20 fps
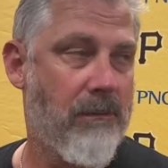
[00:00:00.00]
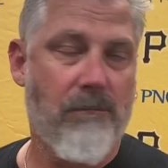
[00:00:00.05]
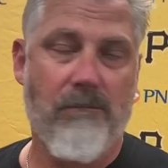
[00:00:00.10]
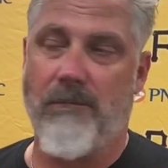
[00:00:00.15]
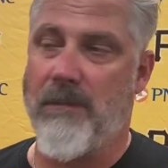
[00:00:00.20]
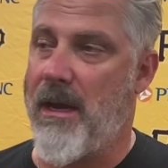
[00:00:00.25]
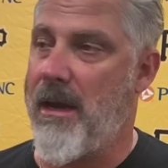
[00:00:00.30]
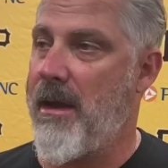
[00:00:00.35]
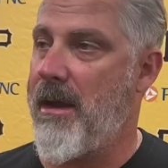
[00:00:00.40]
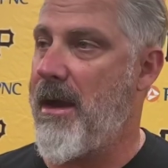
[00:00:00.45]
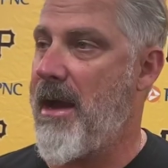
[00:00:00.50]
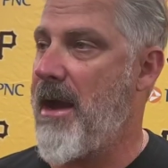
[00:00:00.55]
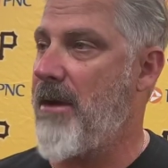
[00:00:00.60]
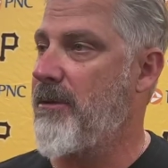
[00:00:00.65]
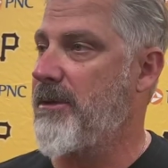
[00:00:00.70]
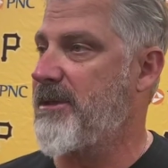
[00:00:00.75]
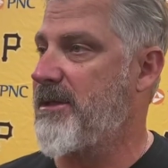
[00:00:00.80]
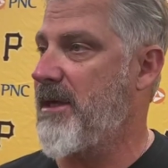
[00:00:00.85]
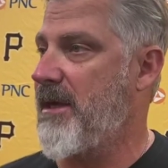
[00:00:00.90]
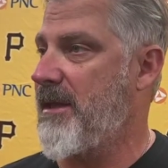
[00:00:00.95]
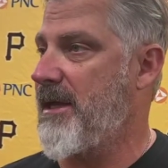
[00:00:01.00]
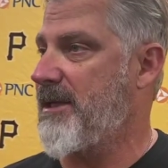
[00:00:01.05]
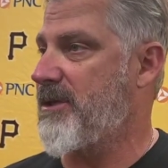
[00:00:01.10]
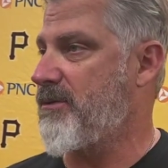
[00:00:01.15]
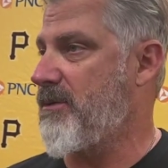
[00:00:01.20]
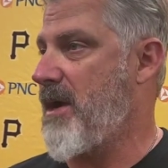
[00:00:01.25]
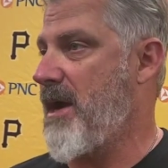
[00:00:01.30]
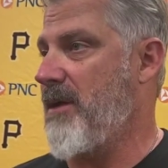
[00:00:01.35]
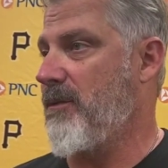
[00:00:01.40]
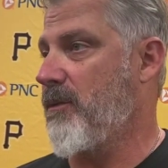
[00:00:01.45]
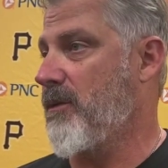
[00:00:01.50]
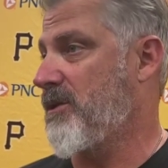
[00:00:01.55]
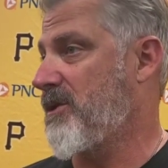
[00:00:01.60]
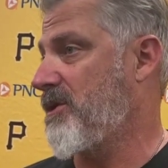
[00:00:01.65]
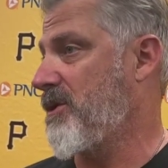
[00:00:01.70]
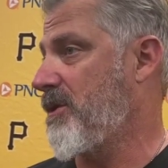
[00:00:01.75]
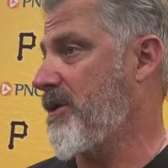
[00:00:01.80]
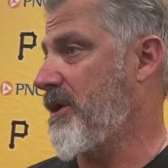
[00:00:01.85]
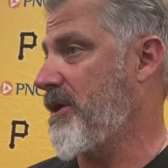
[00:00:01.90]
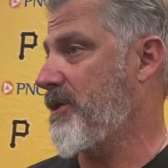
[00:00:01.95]
I would say that's right. We're
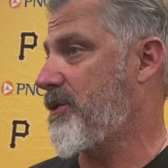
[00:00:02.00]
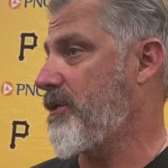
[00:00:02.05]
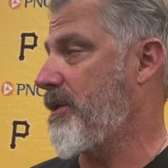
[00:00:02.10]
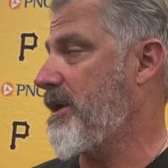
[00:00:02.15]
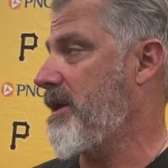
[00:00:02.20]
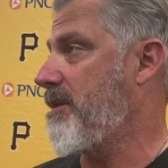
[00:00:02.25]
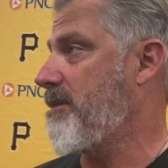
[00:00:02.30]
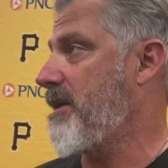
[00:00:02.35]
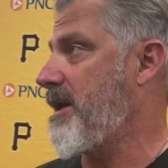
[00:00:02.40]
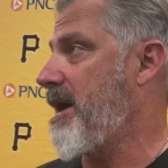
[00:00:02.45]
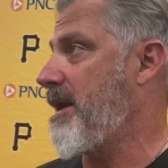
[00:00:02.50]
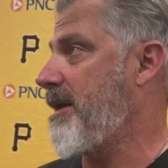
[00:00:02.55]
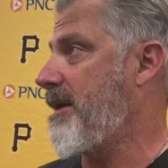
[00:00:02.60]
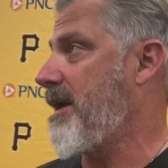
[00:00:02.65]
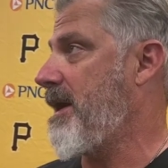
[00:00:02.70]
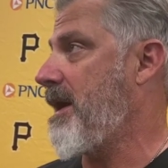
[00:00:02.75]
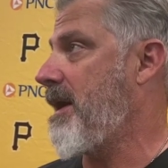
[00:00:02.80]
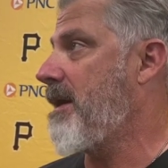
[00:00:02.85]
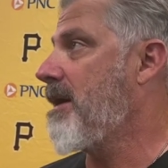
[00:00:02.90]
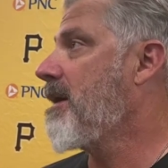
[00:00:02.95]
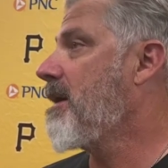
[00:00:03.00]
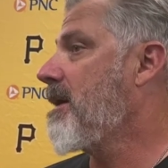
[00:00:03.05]
still going to treat him day to day.